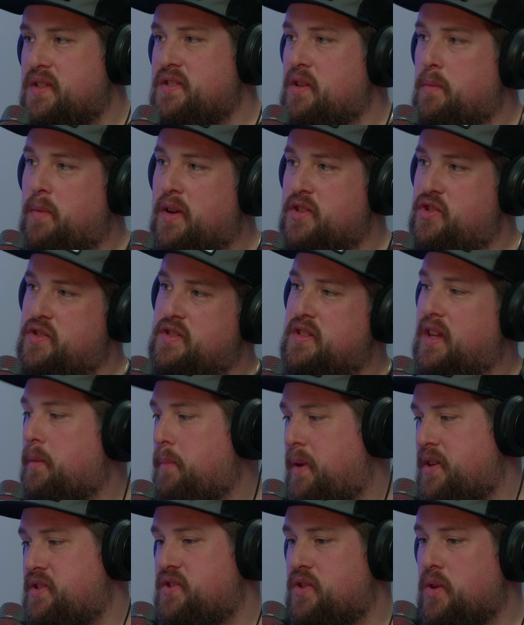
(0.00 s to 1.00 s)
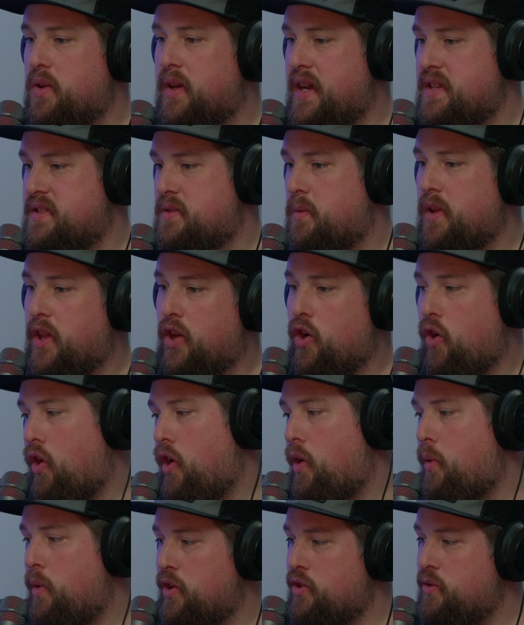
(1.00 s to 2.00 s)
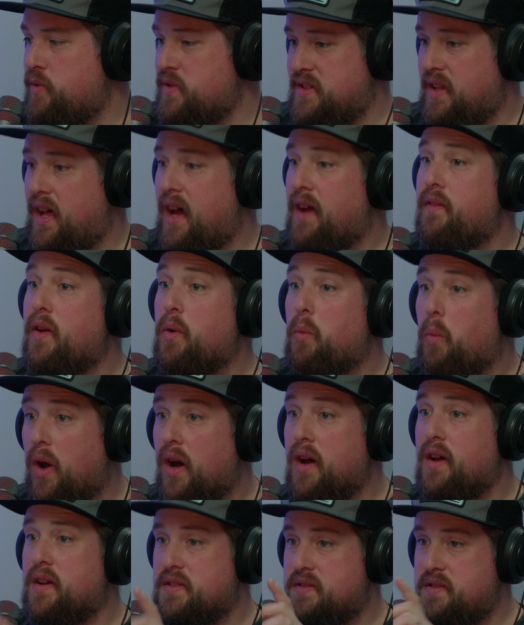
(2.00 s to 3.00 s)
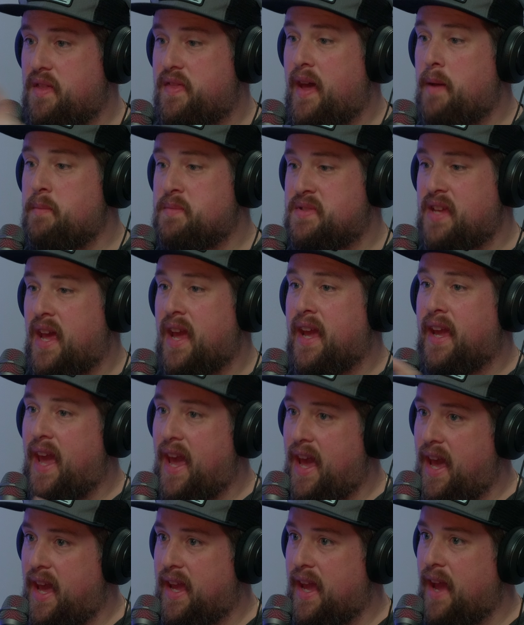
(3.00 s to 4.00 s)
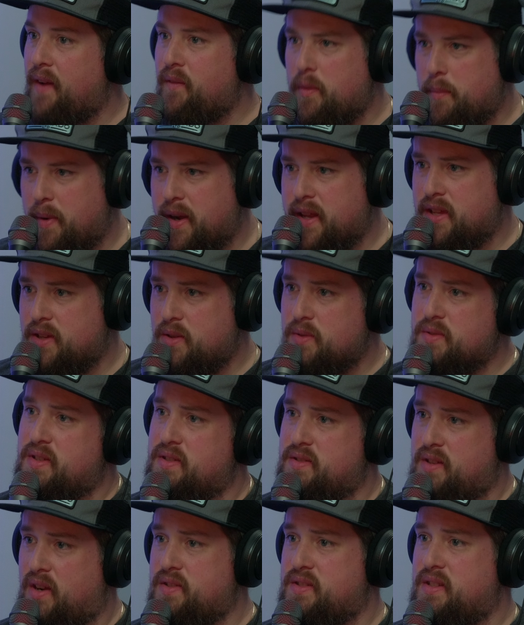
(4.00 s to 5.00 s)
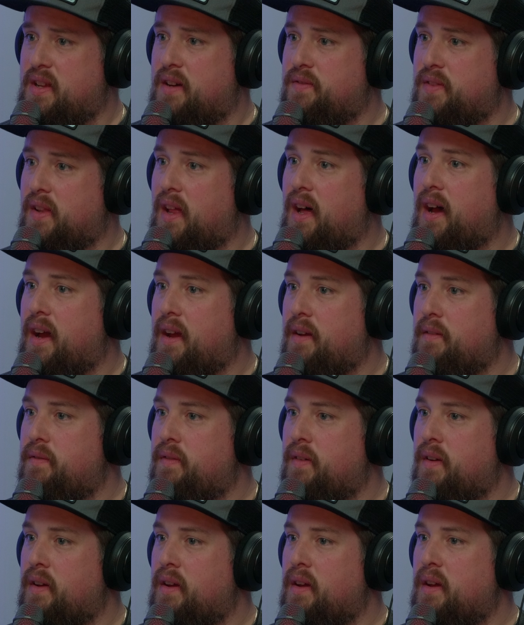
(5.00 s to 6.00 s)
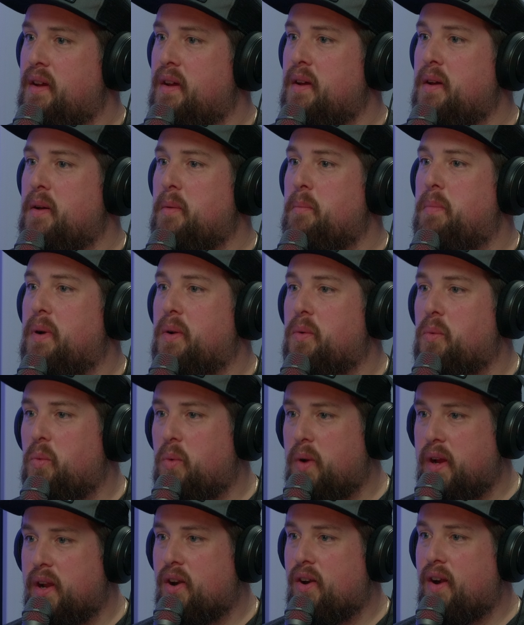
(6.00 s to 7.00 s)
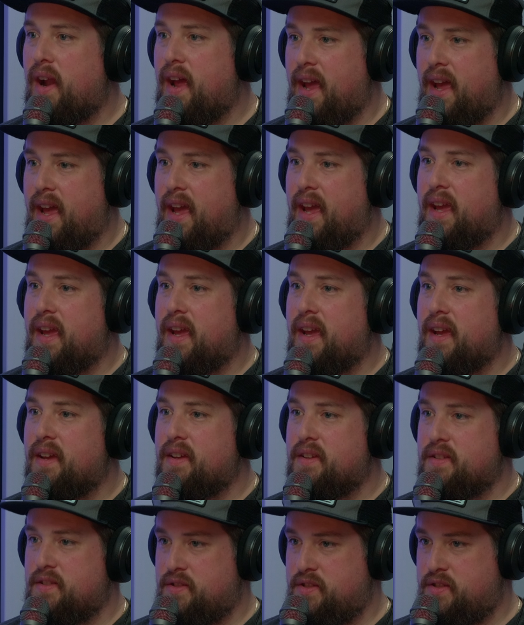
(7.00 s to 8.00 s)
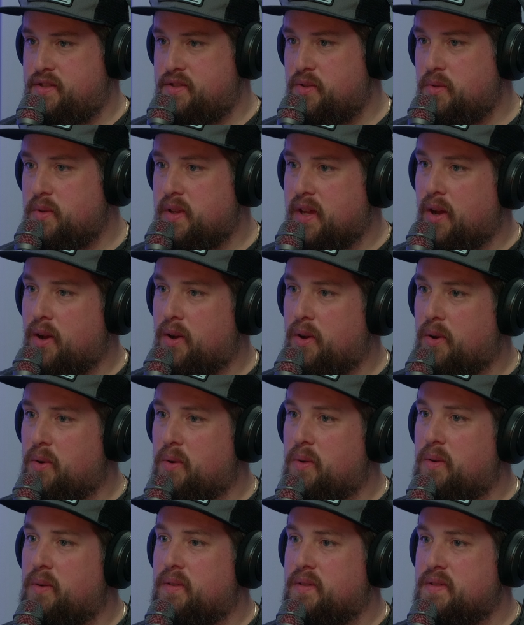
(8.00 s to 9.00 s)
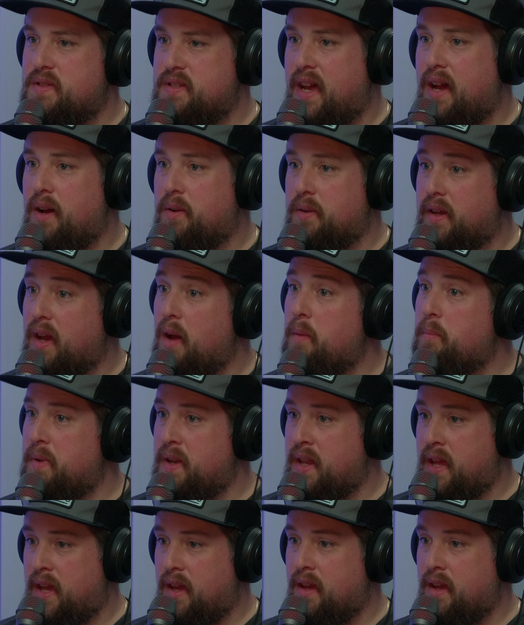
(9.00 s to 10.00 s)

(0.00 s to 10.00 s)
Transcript: so much just like a bunch of studio guys that were like, "Oh, I want to do this live." It was them saying, "Hey, everybody uses our stuff live, but we're a studio sound company.